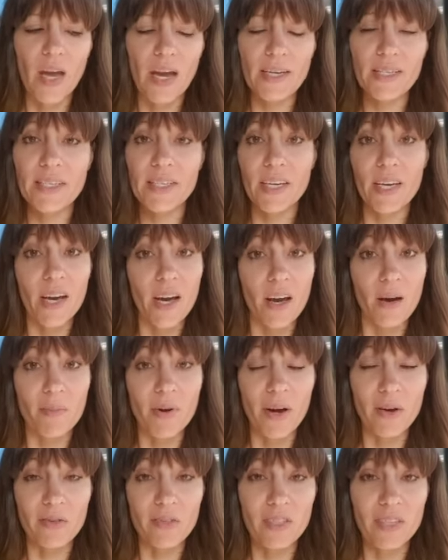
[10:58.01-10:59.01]
idea
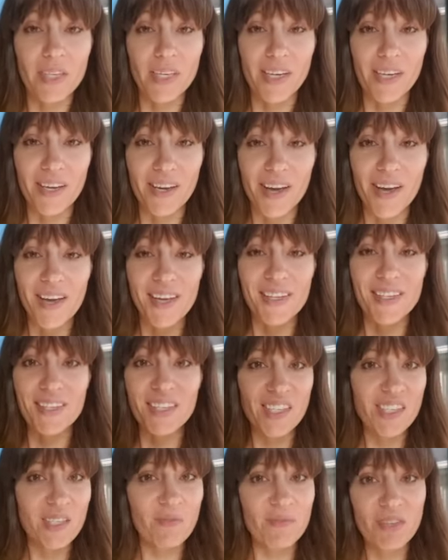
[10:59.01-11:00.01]
about the
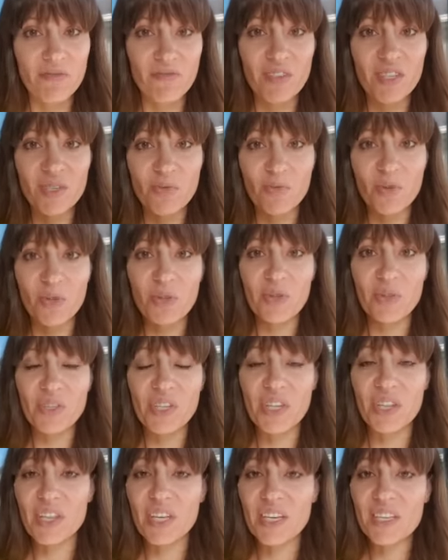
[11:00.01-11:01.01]
systems of this world,
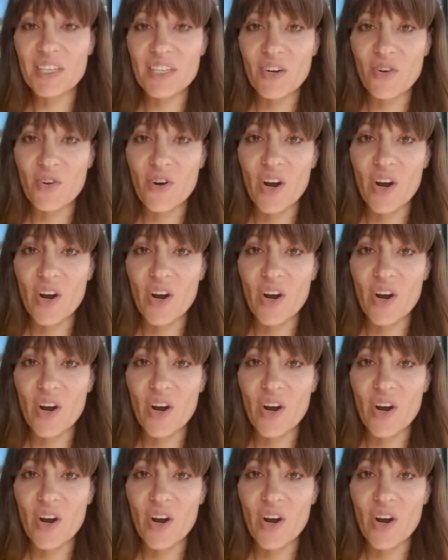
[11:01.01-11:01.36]
the things that